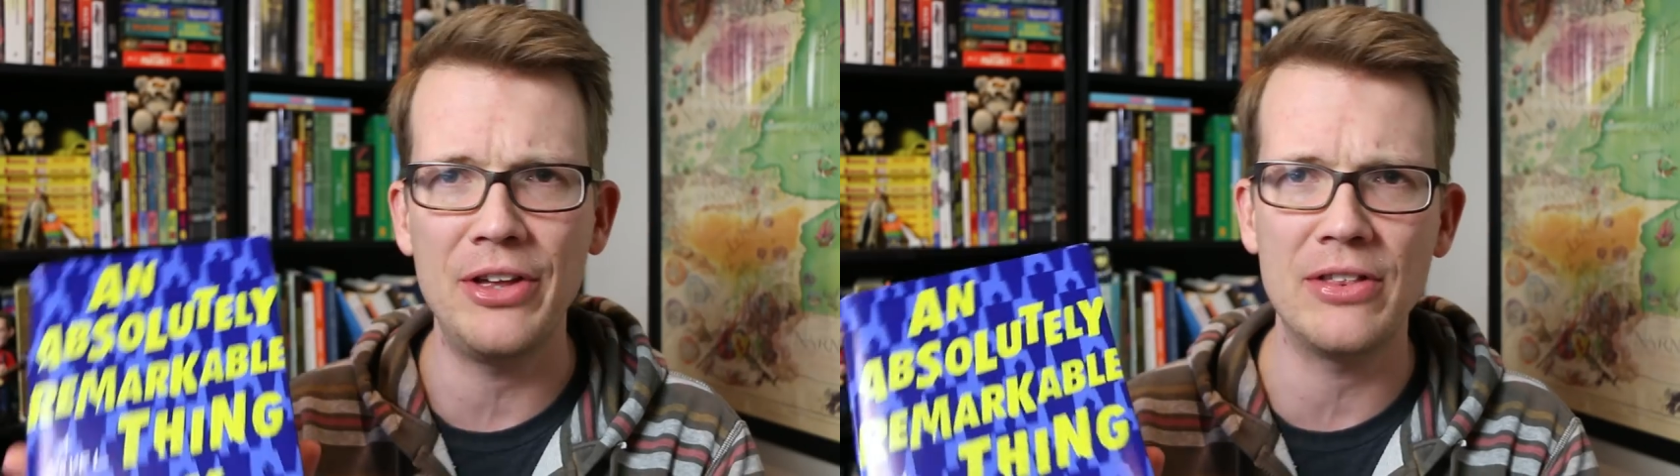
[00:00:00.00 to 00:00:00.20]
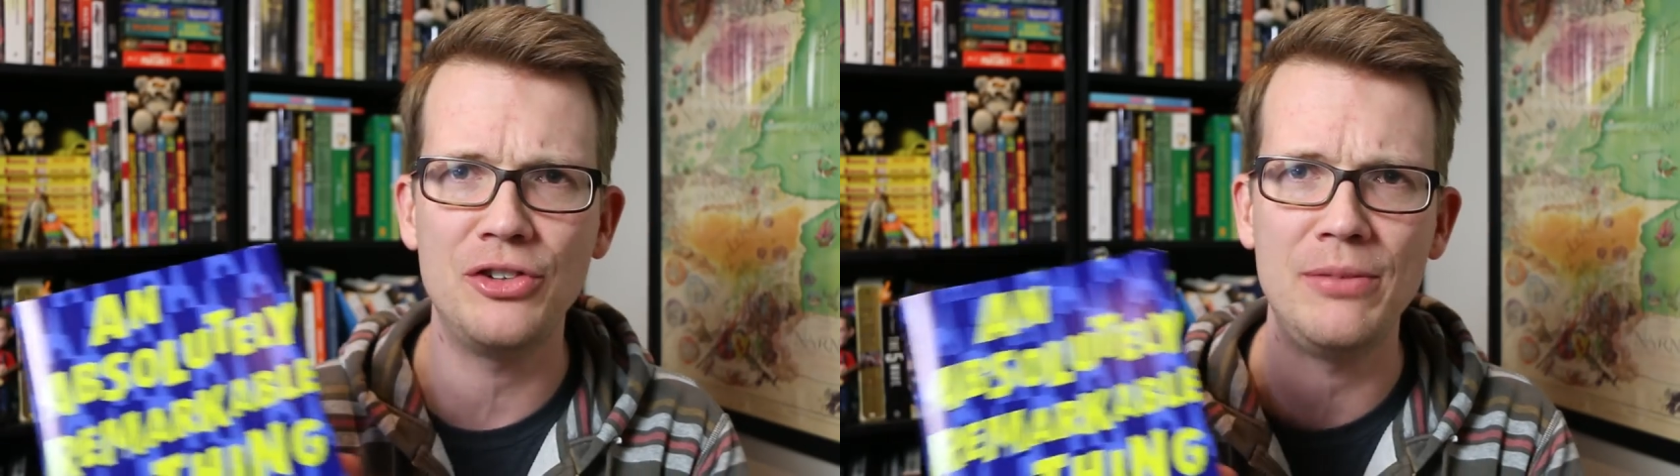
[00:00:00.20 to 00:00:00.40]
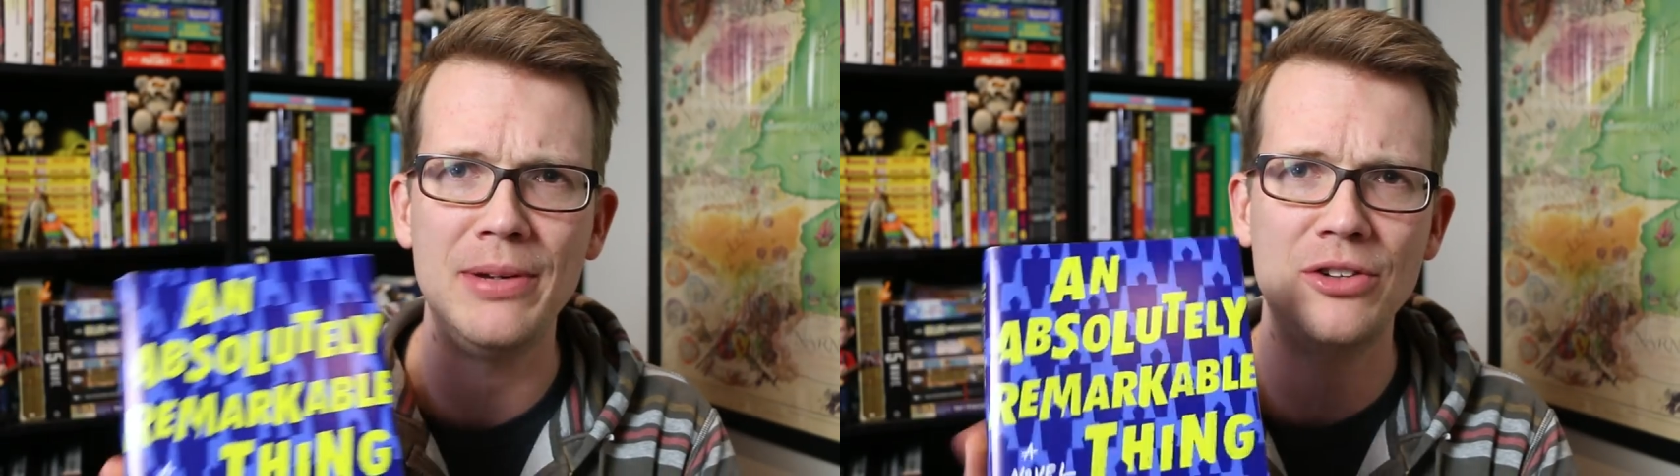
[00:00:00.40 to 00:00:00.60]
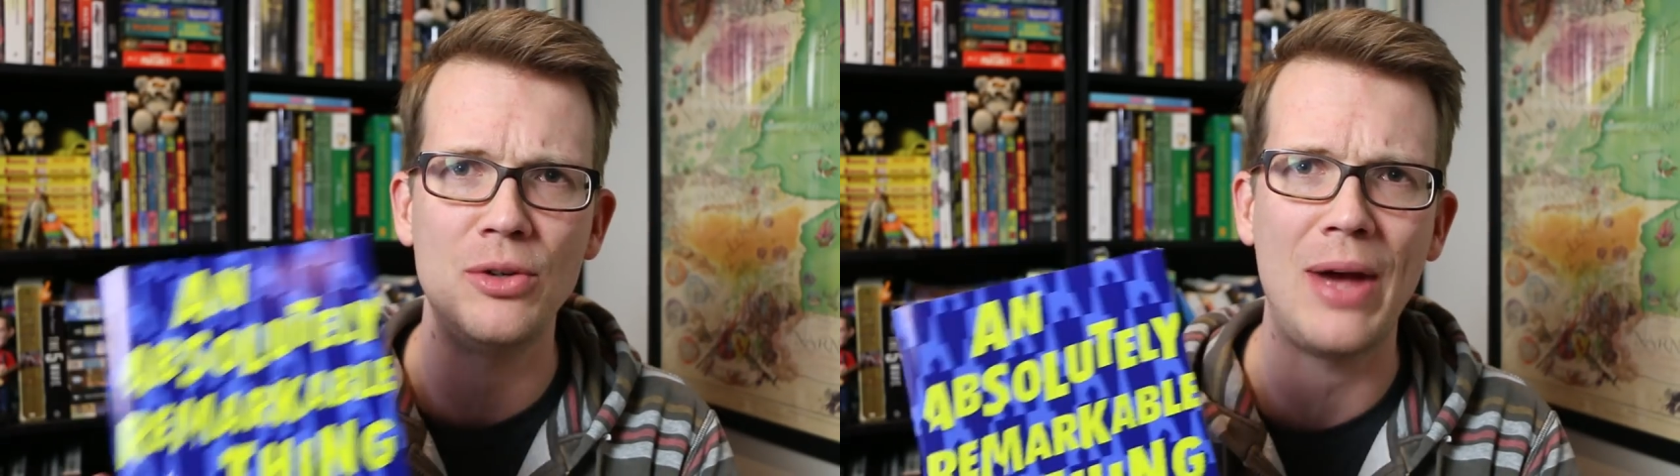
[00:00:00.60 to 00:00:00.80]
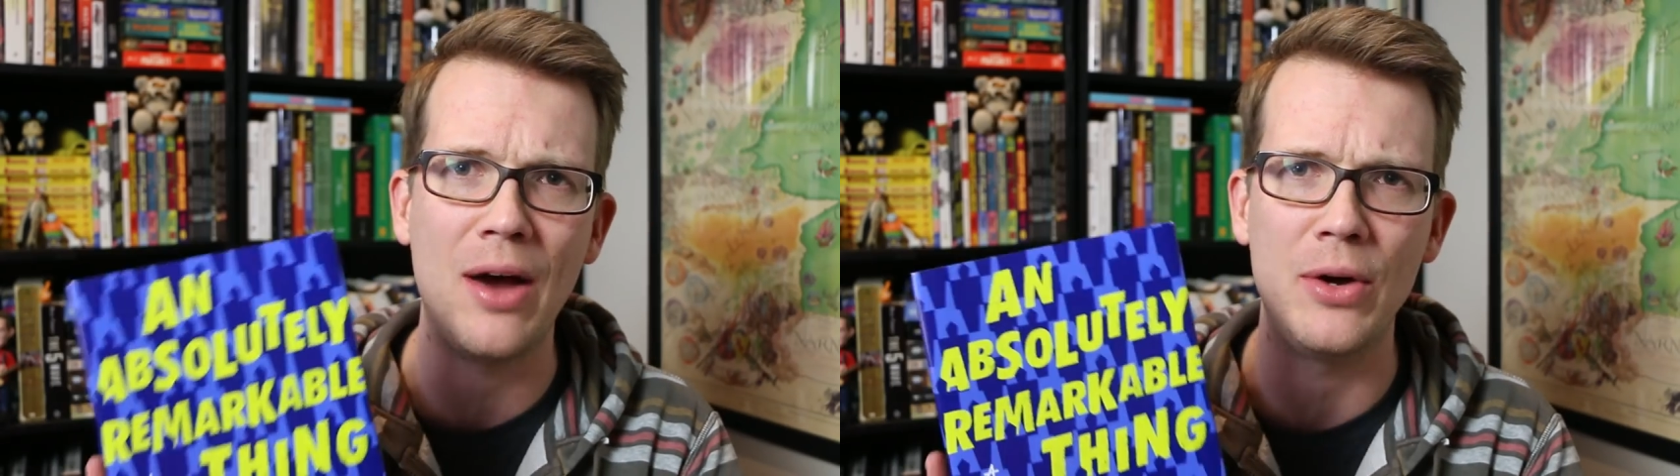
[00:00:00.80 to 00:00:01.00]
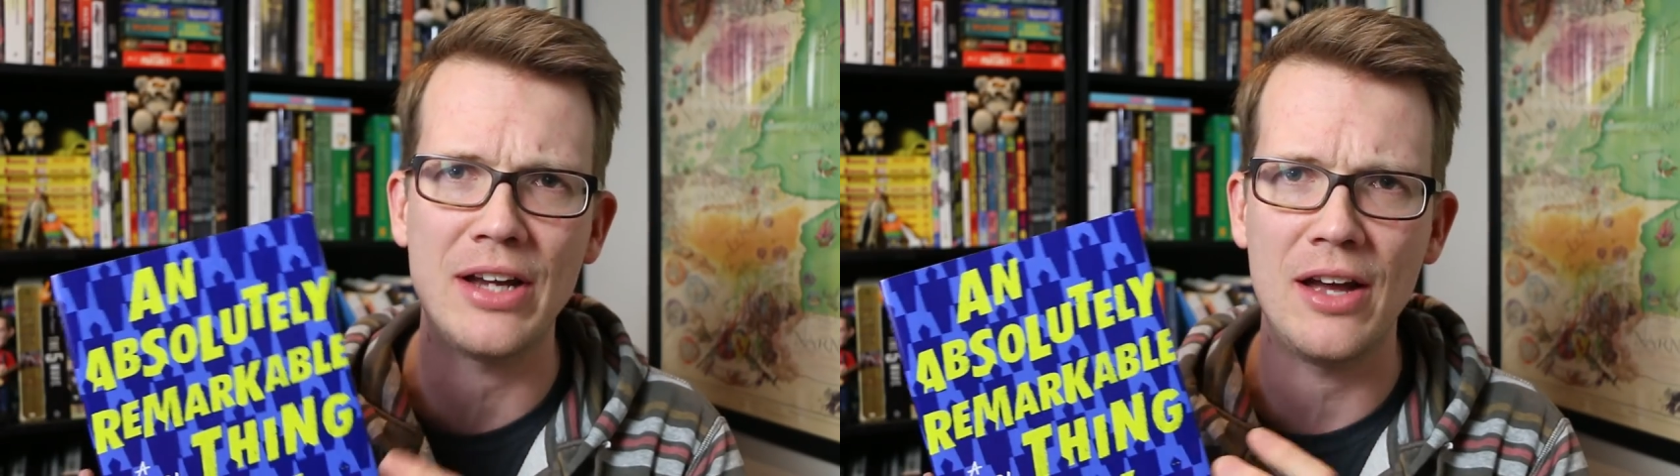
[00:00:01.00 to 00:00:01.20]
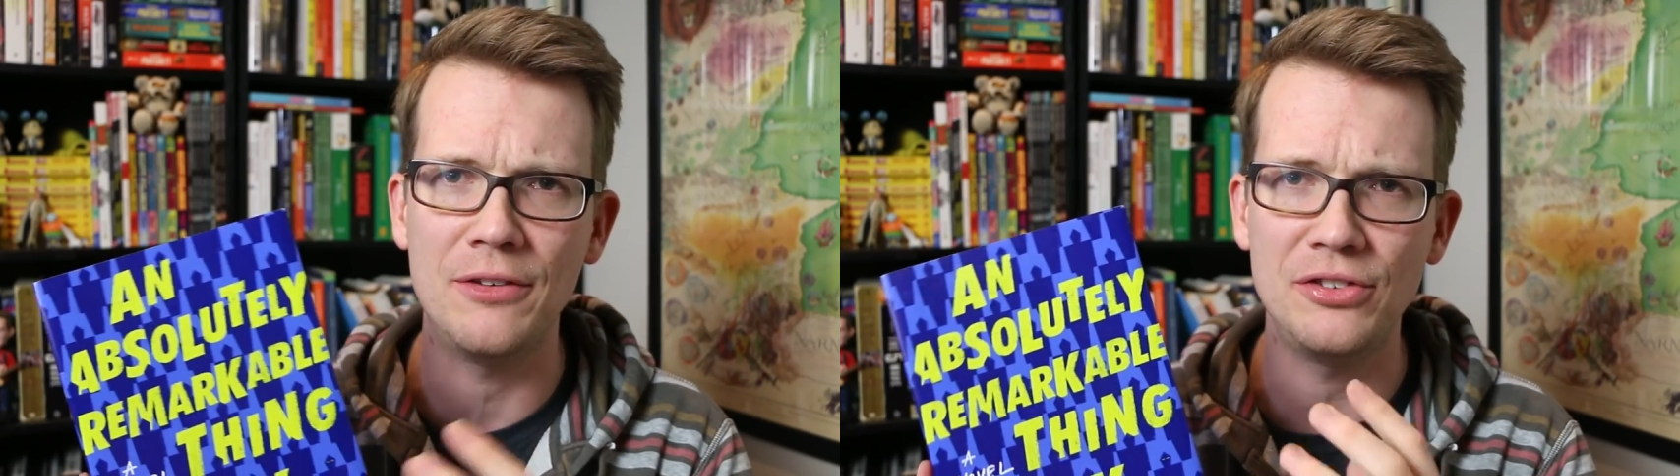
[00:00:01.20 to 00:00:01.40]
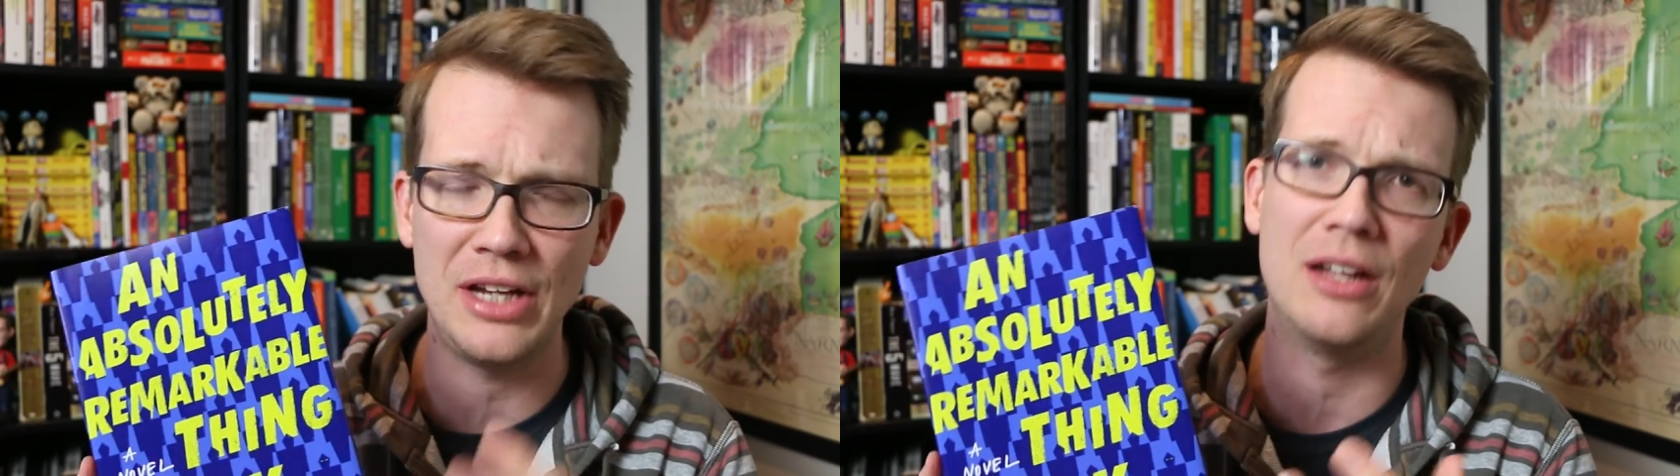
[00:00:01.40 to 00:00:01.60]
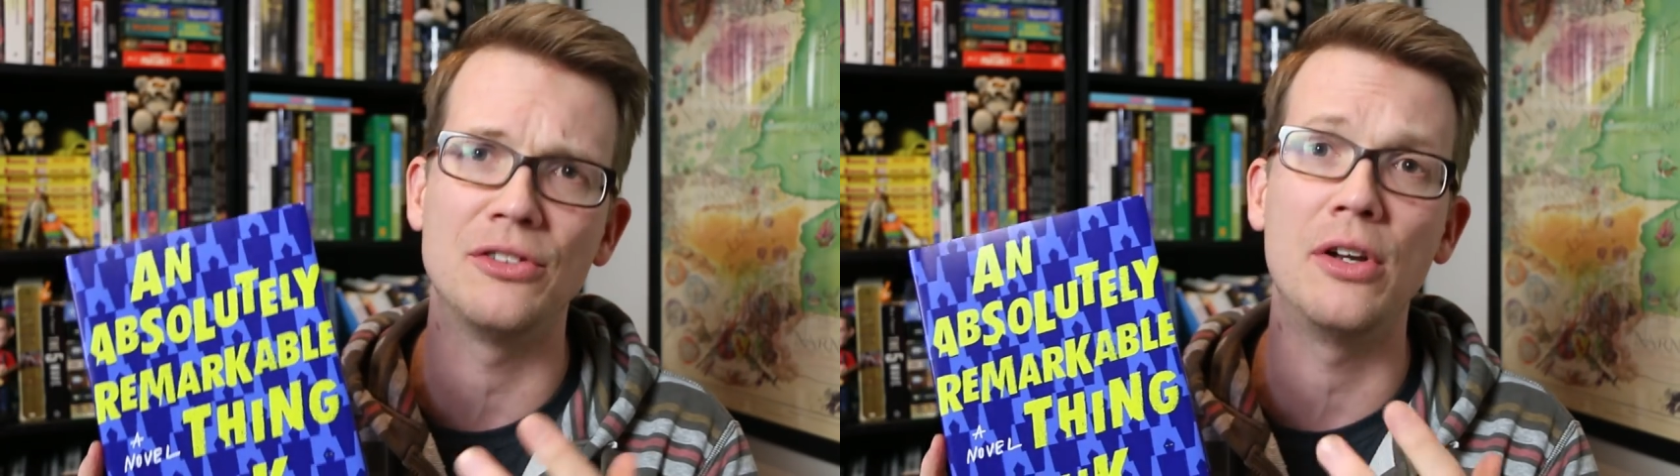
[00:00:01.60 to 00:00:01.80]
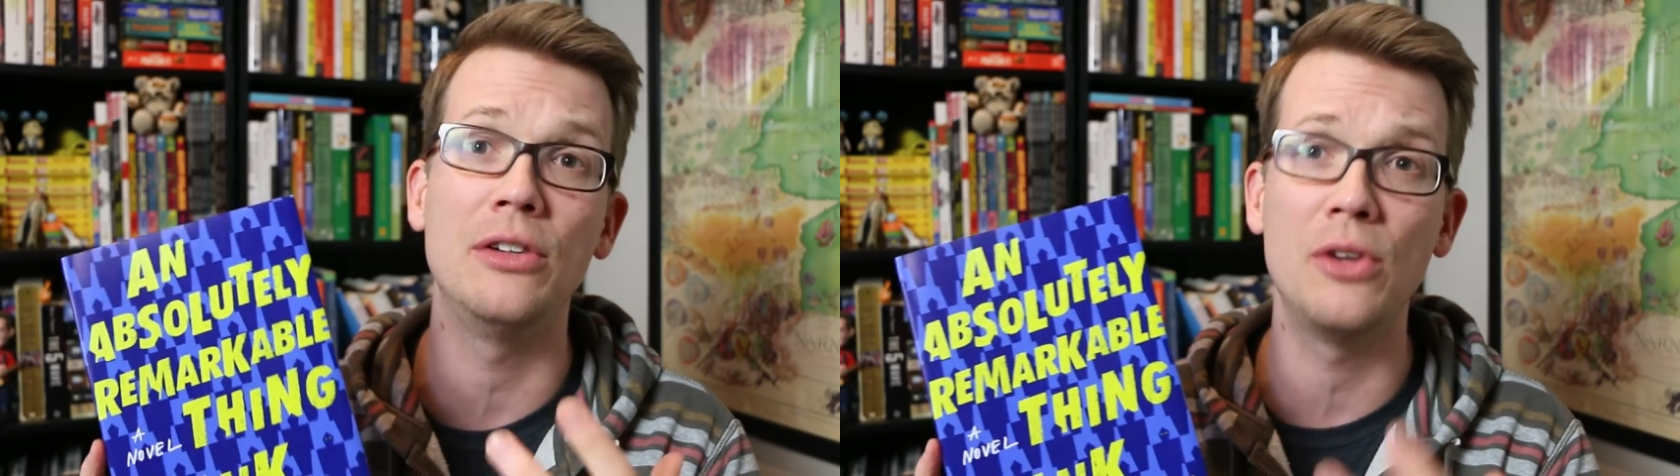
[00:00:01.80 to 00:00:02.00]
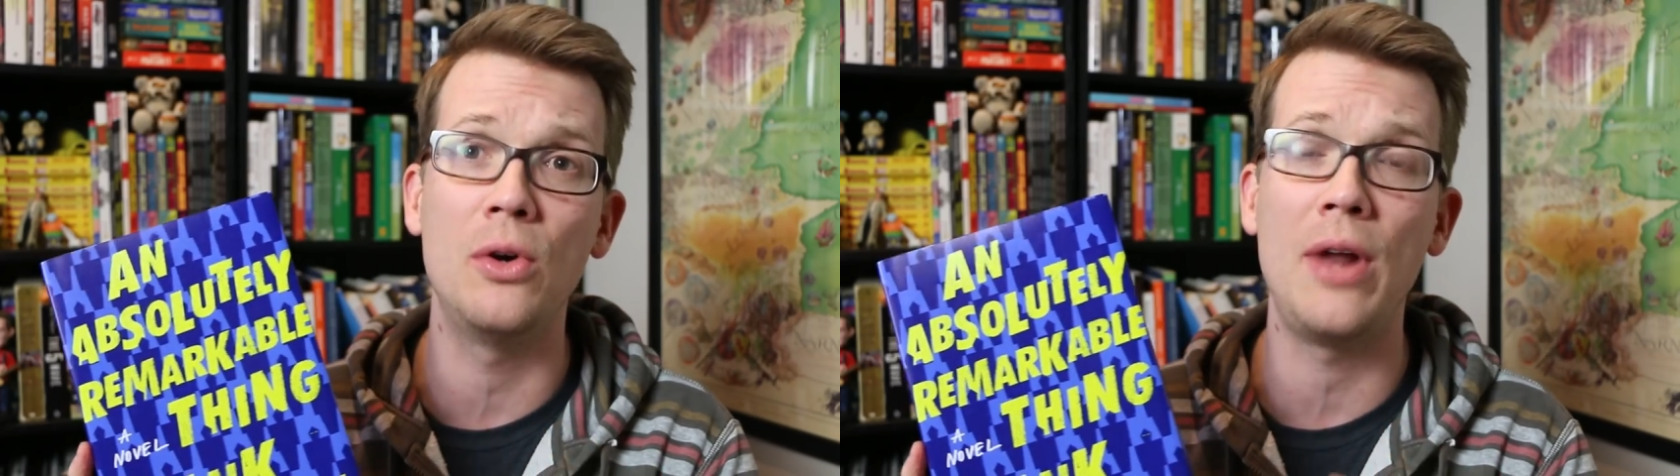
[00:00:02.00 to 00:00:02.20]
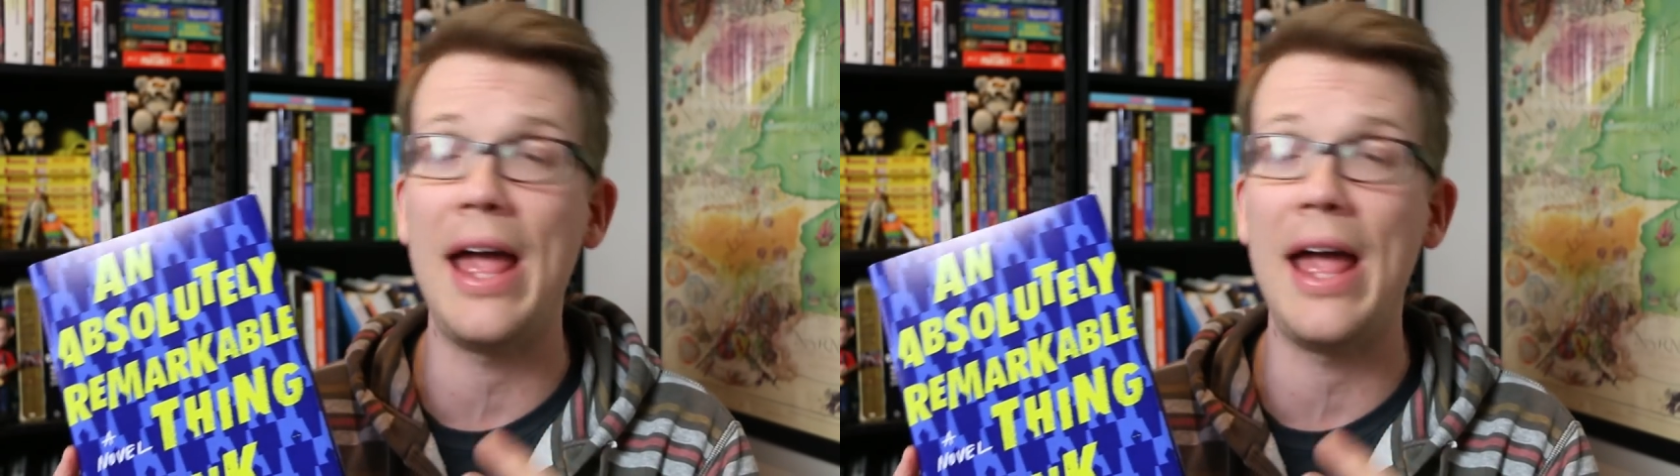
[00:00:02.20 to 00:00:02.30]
But I think that she'd be into how it kind of stands on its own